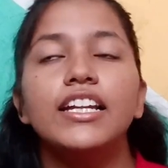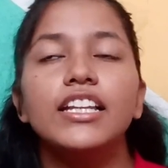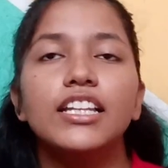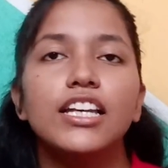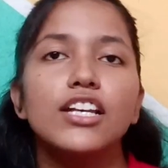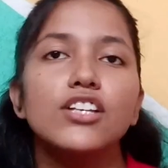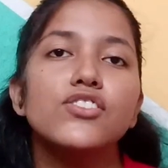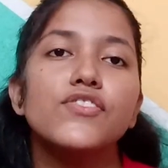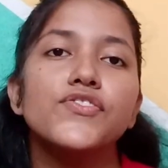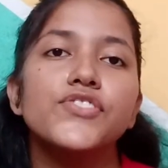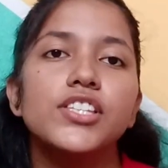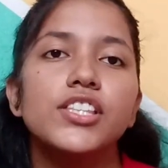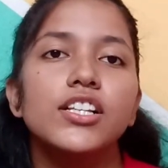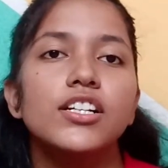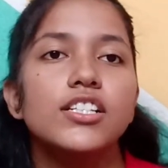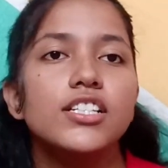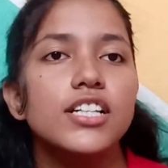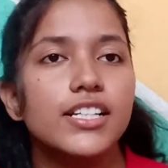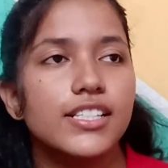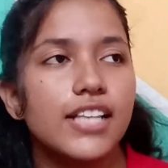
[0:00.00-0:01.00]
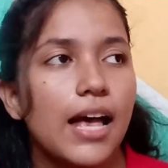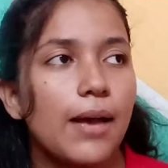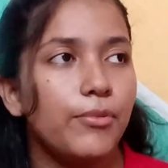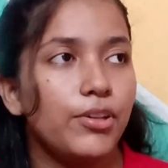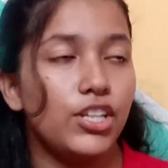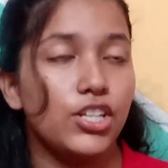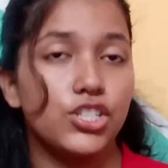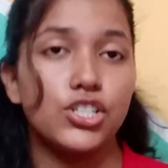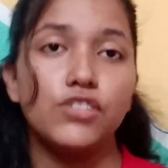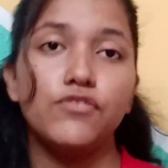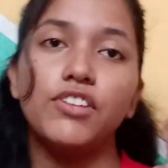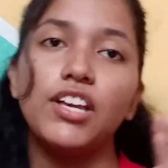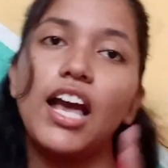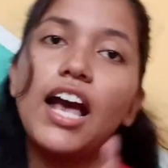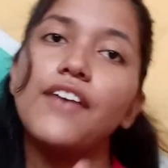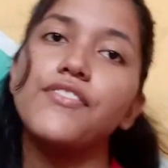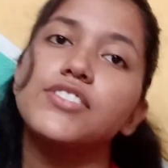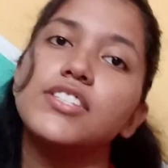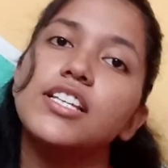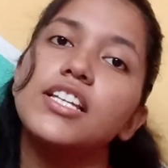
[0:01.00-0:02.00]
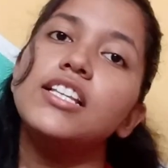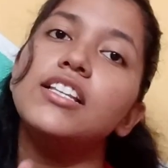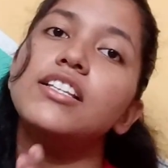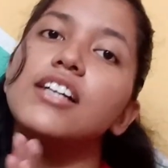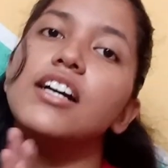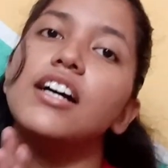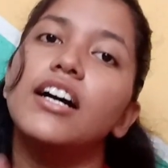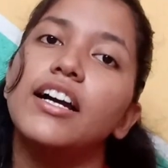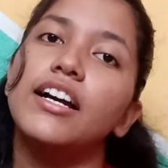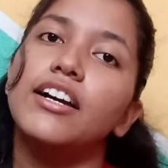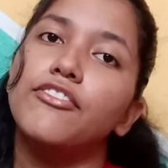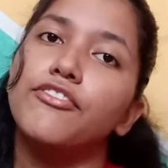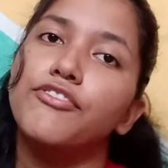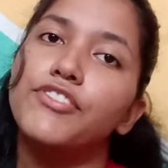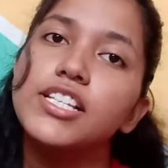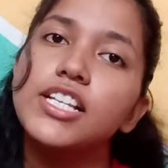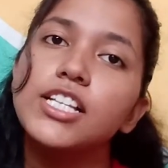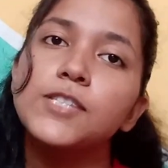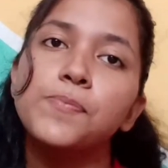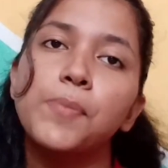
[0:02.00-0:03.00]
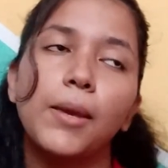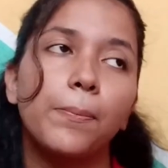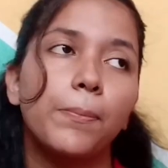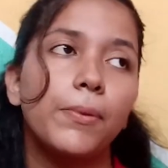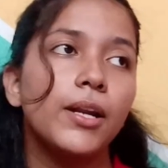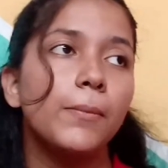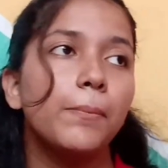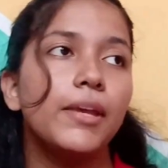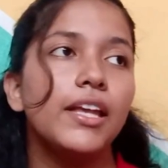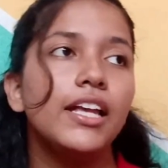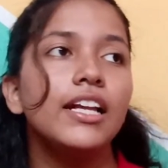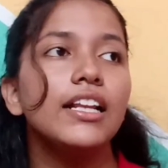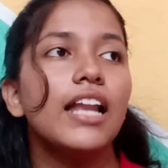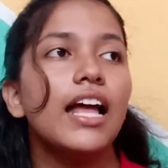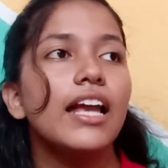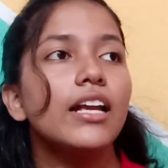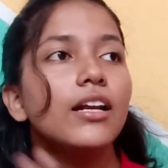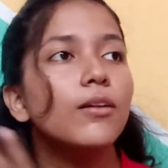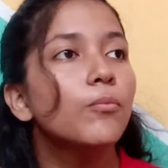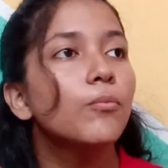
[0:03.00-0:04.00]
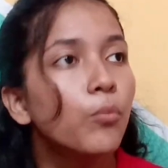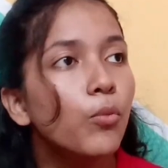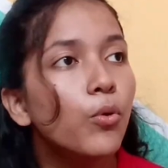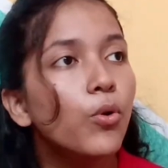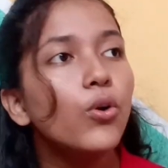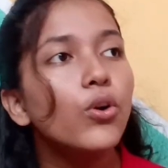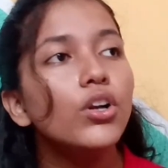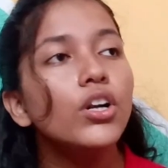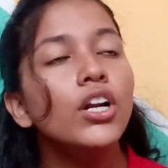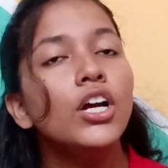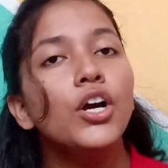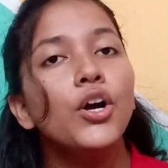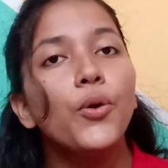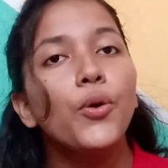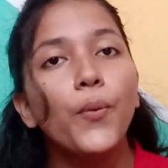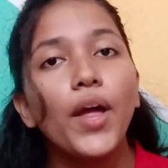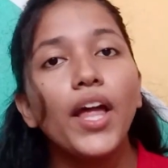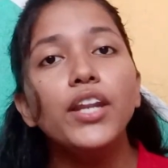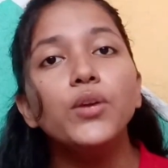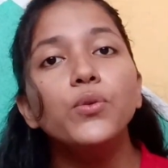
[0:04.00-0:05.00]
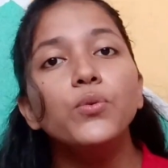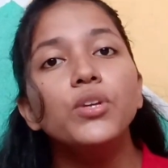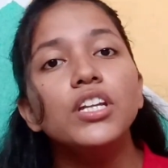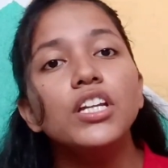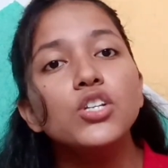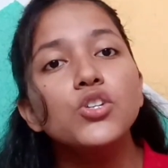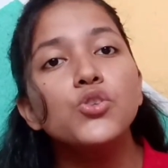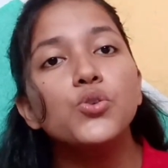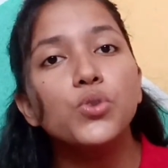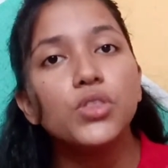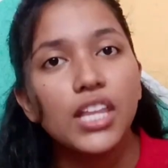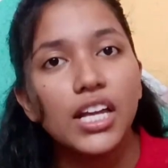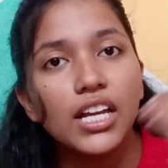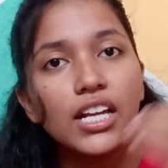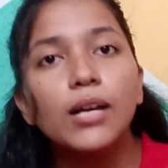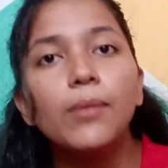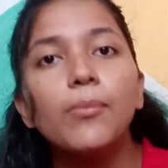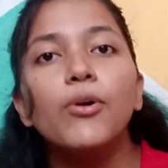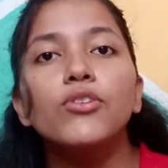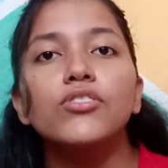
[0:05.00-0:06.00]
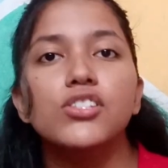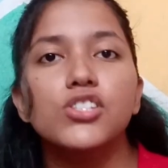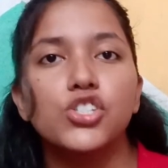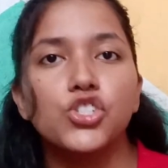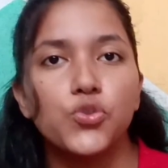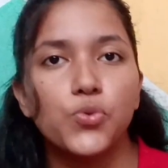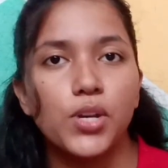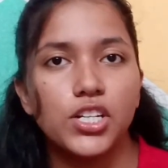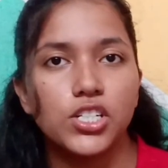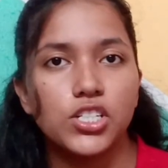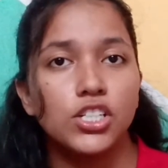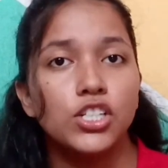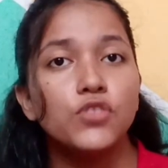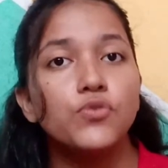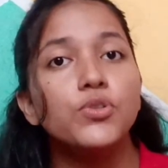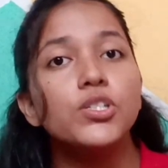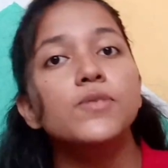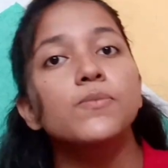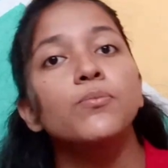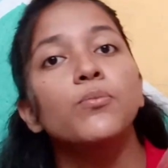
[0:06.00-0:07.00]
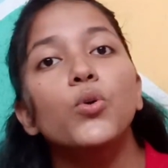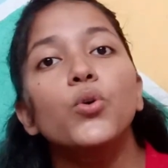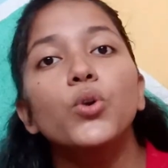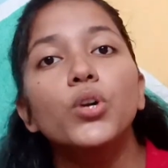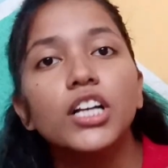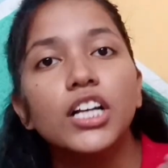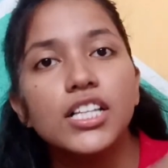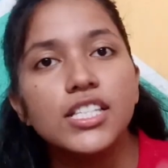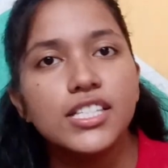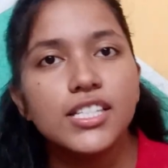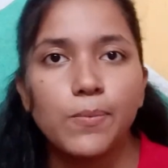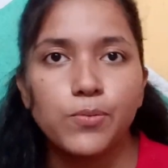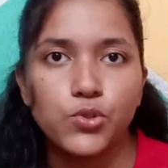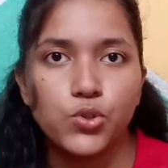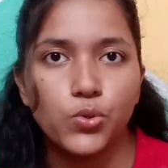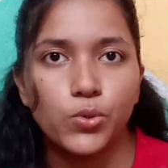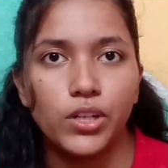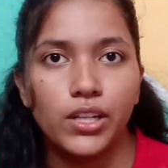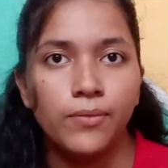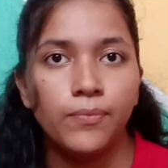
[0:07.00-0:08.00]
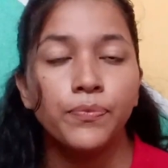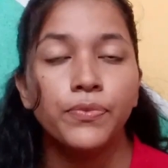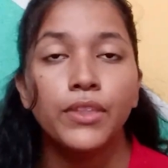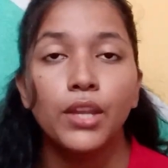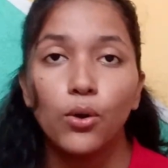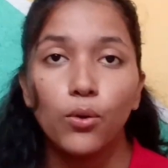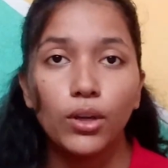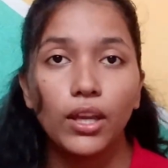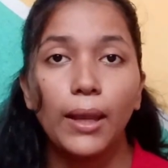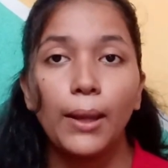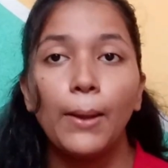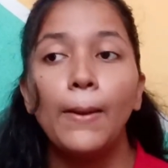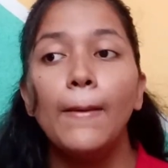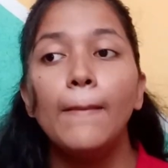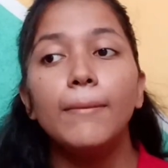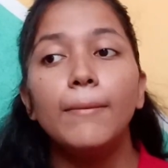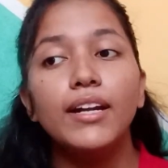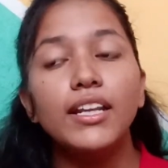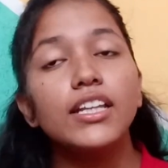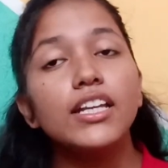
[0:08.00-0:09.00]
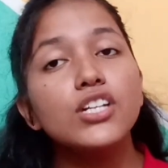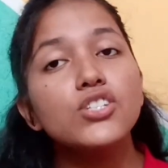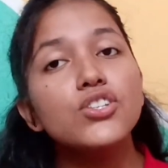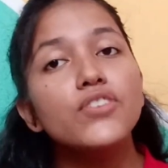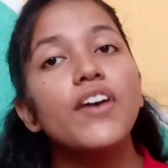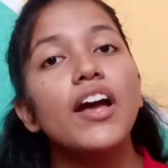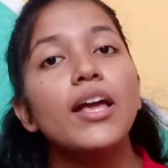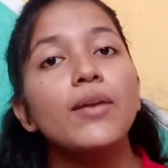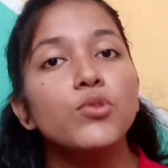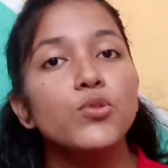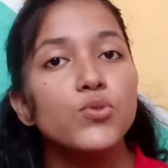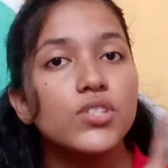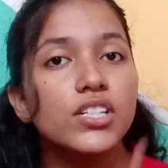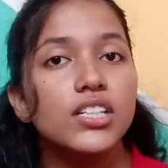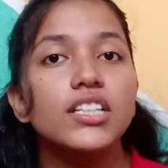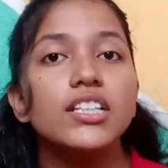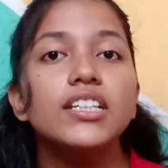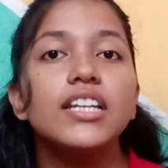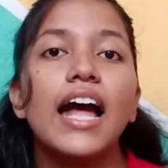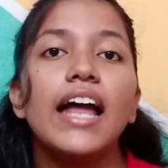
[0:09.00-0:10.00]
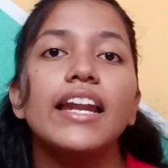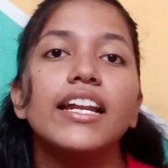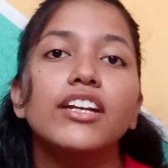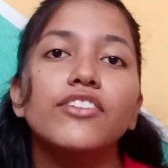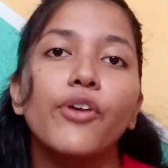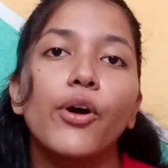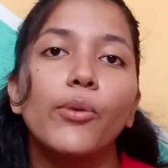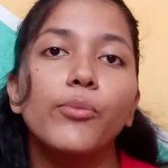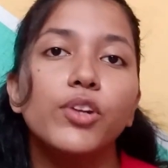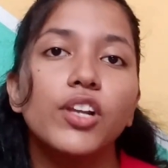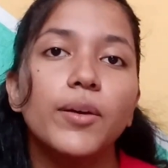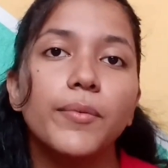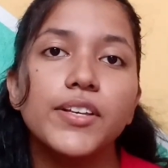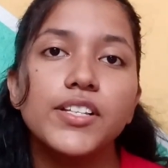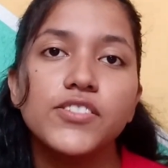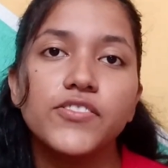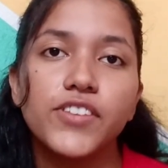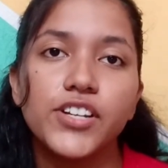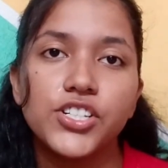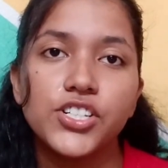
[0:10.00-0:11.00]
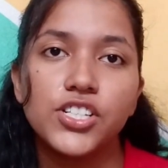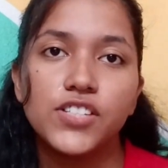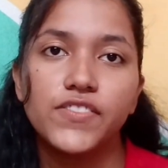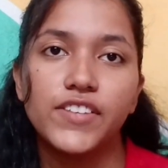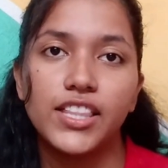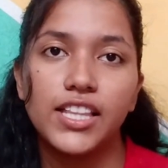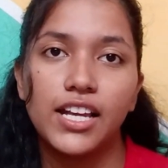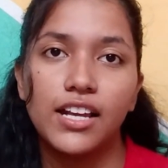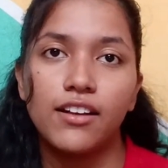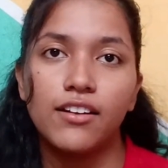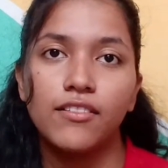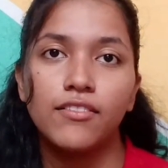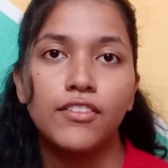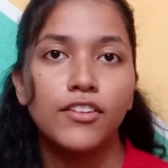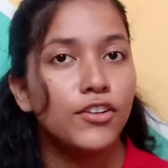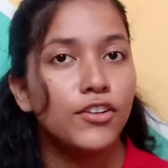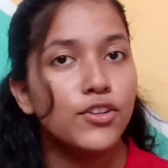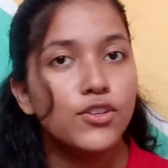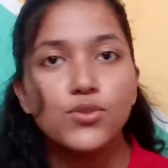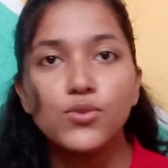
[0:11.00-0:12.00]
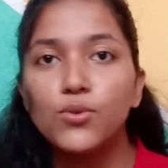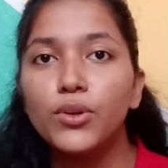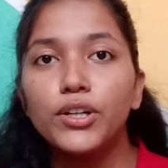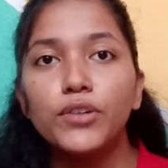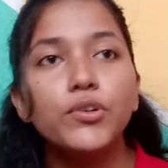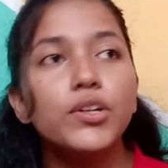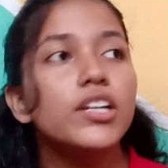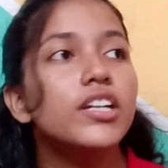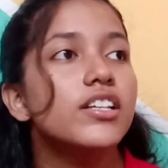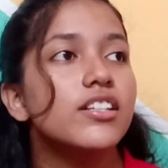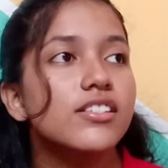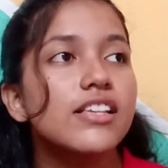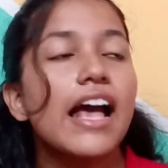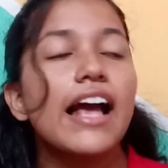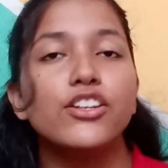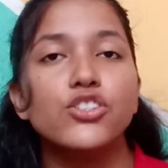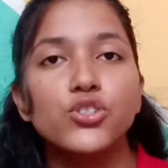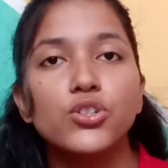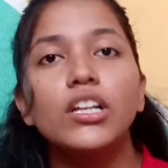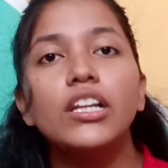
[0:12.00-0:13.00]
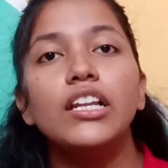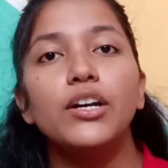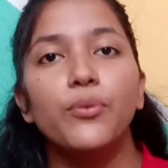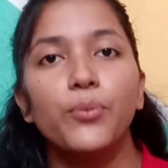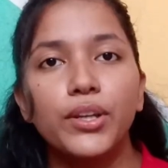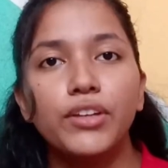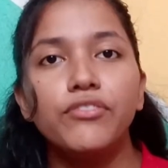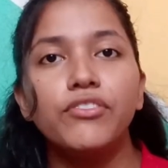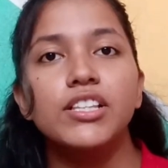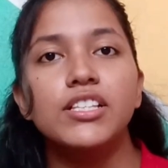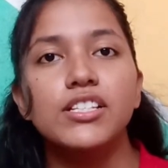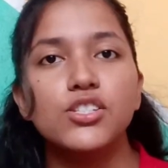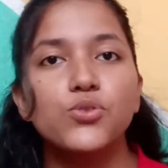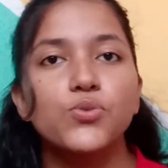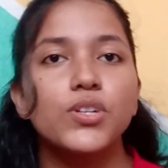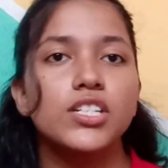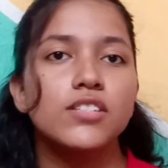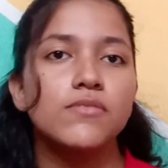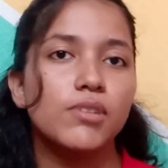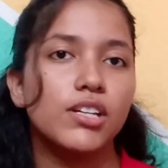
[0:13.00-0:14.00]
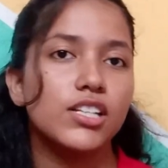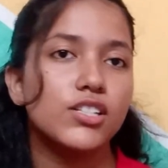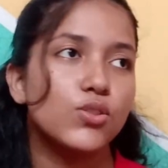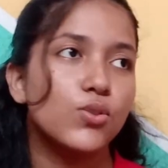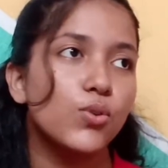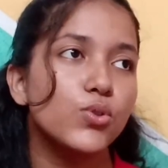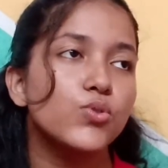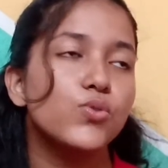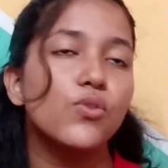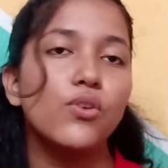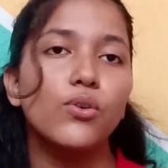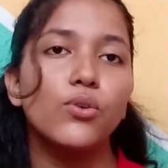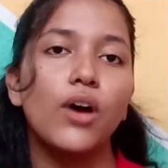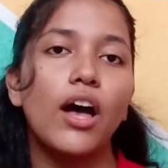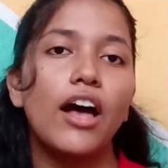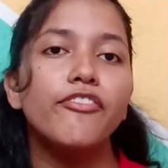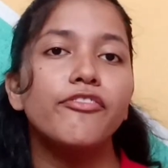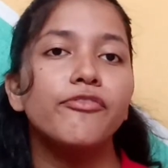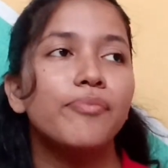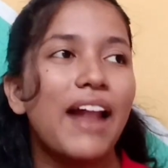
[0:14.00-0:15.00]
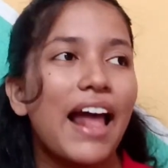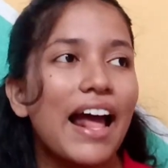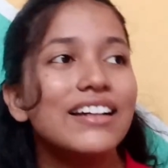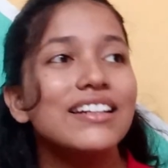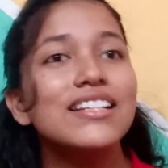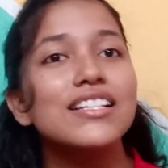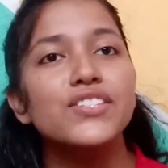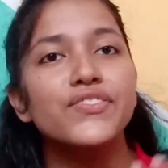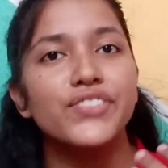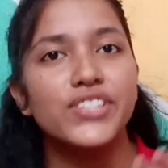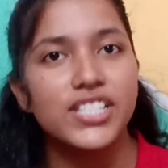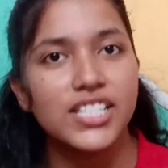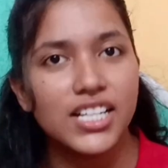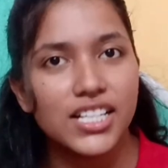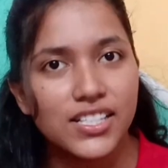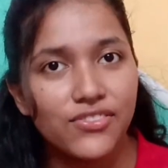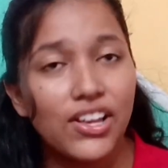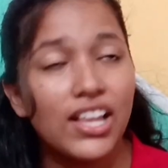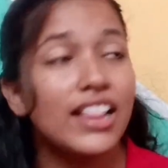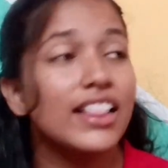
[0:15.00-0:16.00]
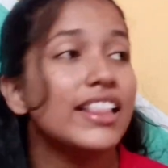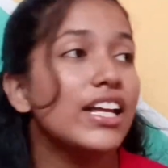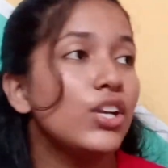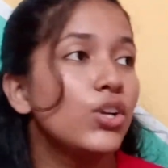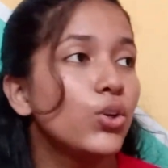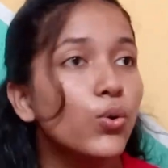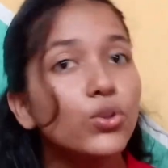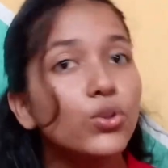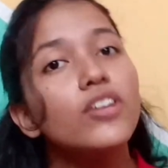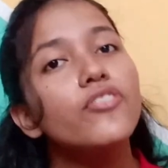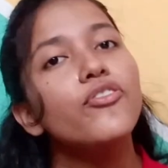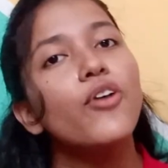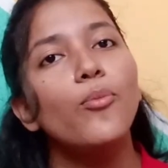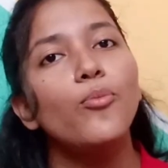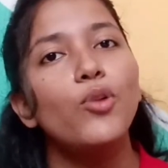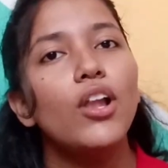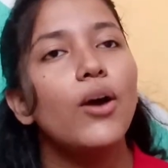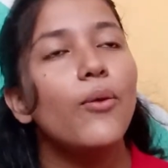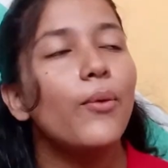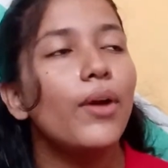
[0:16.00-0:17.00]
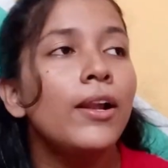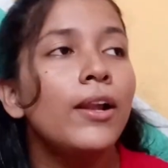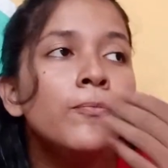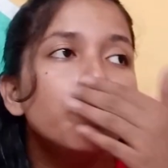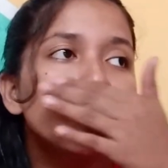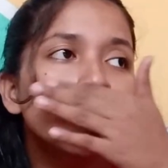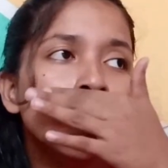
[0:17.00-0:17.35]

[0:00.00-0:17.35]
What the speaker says: In case of synergy examination, we have seen physics paper being like more when you need to think about the situation. It was more conceptual. Okay, but in case of IMU Cet, direct formula based questions were there. So it is actually a win-win situation because those who have practiced physics well, they know the formula well.